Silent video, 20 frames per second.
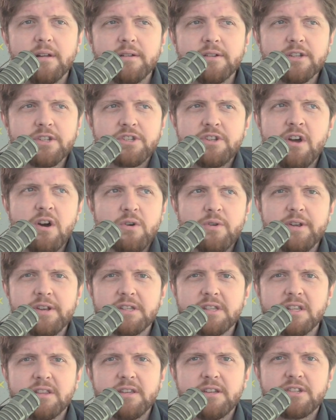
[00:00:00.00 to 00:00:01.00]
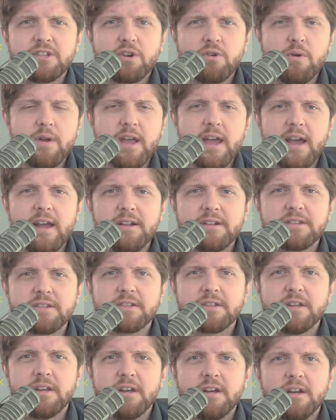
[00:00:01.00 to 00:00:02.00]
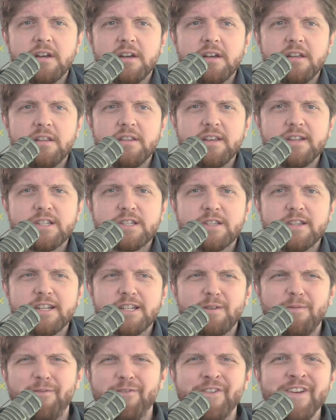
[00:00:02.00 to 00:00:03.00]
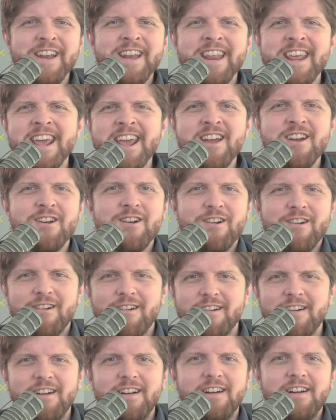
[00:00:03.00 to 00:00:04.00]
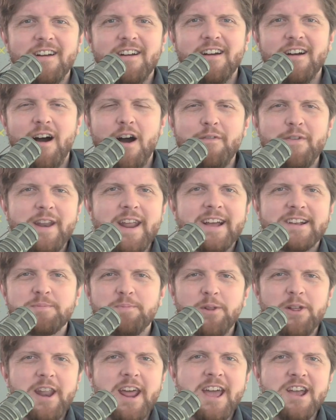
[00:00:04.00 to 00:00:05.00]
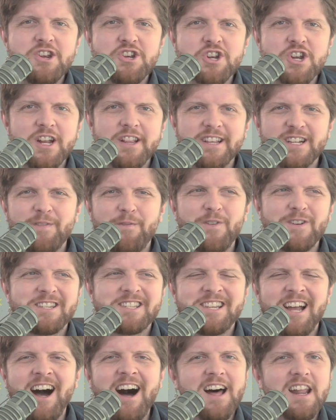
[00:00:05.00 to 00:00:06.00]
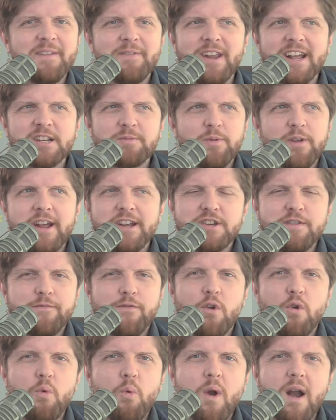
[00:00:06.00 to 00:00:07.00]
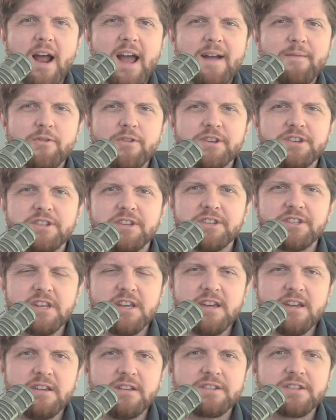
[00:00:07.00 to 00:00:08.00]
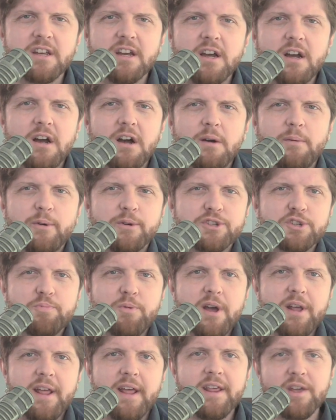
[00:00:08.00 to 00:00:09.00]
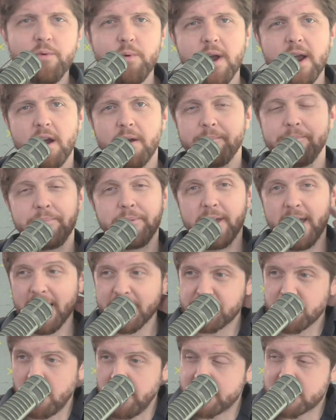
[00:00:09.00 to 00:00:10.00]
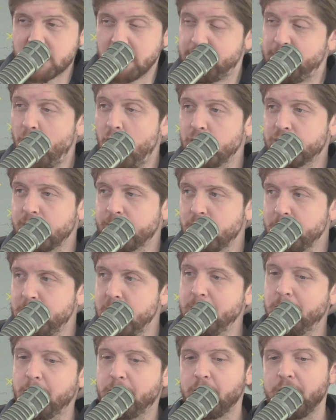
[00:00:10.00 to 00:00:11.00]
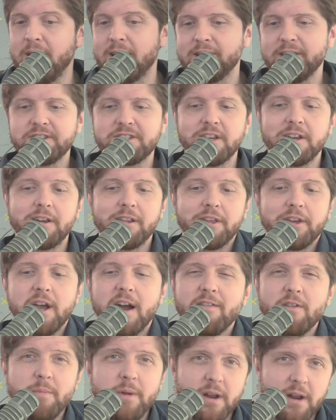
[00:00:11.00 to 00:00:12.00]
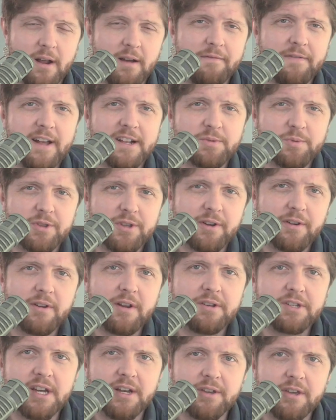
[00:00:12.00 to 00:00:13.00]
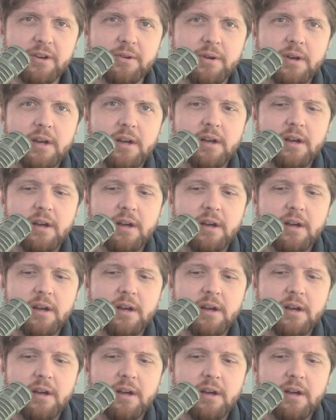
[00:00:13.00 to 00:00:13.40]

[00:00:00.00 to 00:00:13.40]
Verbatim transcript: Just notice that this creates this, this veneer of an explanation, this facade of an explanation for why ever this disease will spread anywhere, it's, it's the fault of the people for not listening to the government enough. That's what they're going to tell you.